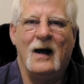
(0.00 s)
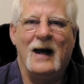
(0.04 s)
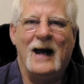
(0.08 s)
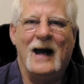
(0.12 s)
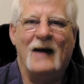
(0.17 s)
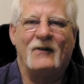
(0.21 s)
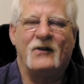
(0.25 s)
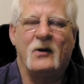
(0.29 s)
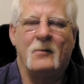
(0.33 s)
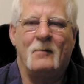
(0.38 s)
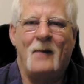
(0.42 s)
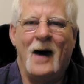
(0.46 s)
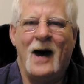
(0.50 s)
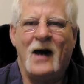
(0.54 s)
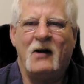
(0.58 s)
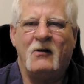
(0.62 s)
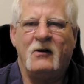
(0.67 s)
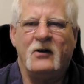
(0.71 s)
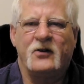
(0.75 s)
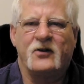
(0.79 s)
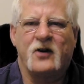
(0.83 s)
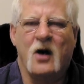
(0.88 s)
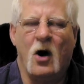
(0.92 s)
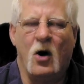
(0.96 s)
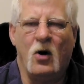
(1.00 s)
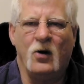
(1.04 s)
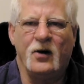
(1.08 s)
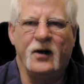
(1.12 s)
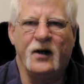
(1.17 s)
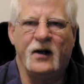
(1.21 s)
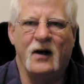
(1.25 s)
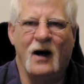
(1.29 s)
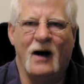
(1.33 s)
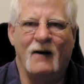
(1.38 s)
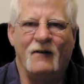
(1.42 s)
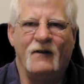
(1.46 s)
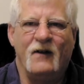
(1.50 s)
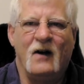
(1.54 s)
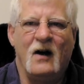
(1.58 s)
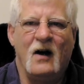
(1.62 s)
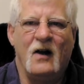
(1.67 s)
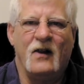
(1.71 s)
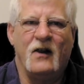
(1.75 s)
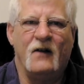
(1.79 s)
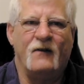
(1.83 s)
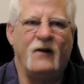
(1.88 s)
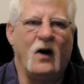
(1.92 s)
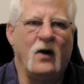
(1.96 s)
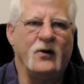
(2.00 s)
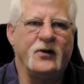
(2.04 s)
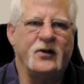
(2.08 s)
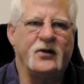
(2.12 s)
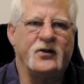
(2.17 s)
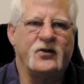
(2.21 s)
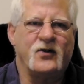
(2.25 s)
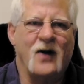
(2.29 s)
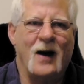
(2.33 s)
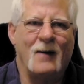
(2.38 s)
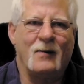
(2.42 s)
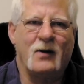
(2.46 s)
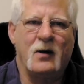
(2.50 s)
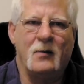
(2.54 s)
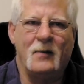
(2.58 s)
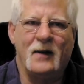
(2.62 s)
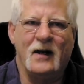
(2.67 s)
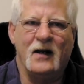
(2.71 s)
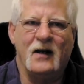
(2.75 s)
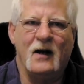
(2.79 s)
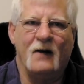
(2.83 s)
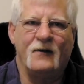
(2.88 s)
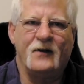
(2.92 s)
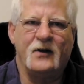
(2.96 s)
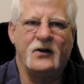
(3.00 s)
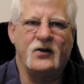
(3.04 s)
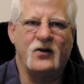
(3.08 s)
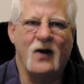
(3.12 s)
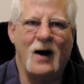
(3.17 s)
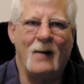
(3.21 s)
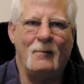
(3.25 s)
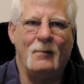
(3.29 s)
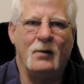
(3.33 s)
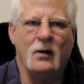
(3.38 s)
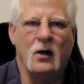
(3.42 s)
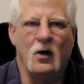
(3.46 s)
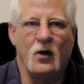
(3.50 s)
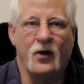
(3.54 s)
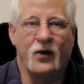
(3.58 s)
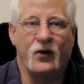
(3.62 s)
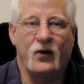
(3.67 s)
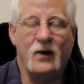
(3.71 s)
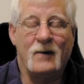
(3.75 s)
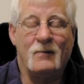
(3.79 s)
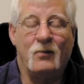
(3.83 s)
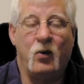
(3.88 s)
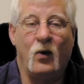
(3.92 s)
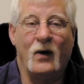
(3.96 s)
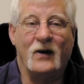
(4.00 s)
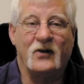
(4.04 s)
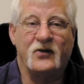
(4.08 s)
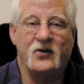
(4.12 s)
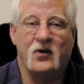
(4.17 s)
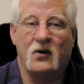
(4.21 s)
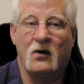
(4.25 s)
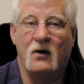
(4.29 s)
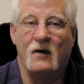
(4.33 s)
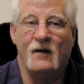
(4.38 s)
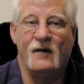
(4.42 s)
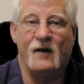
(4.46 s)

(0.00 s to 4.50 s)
If the battery is cold enough, the voltage drop could be enough to drop below 3.0